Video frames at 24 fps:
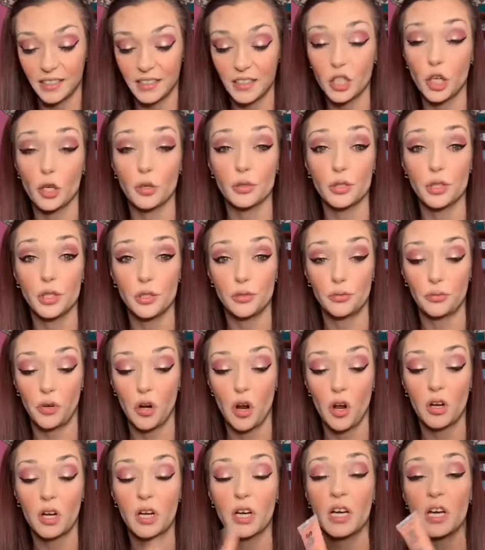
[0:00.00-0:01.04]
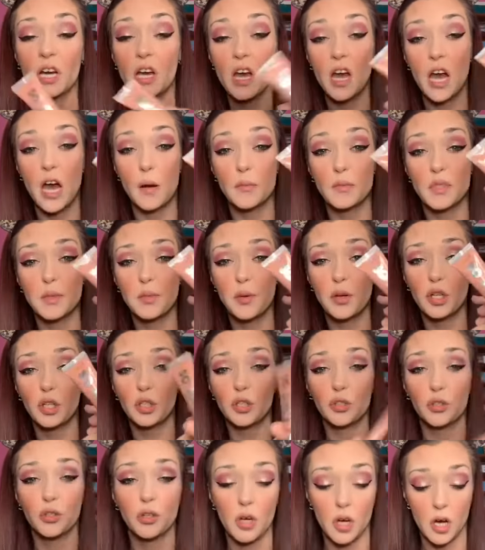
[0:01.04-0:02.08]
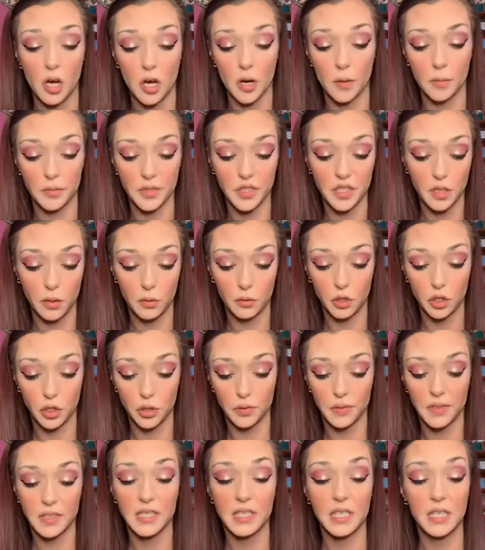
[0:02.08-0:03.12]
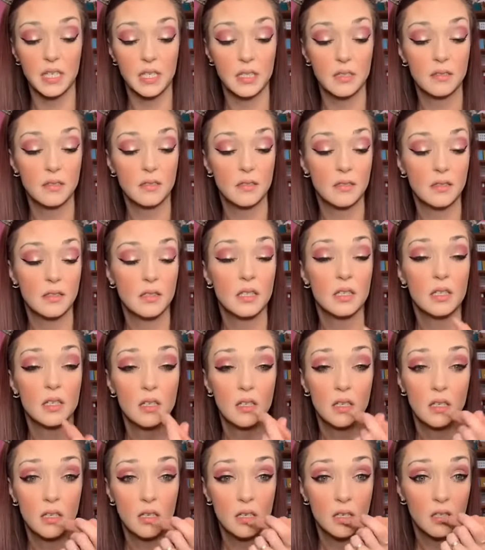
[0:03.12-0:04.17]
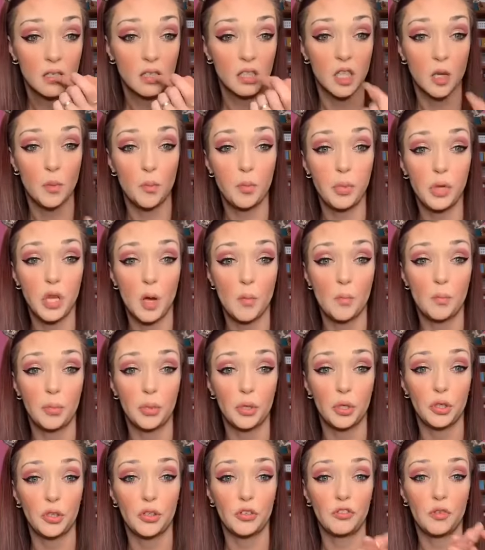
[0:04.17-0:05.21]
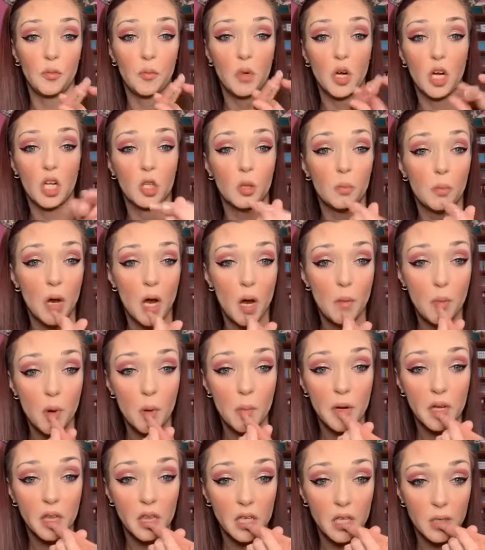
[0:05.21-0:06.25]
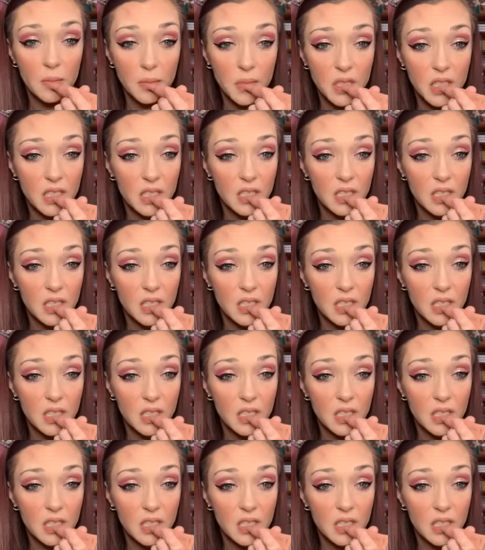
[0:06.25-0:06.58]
go too wrong. I'm just putting a little So Juicy lip plumper from ColourPop on my lips.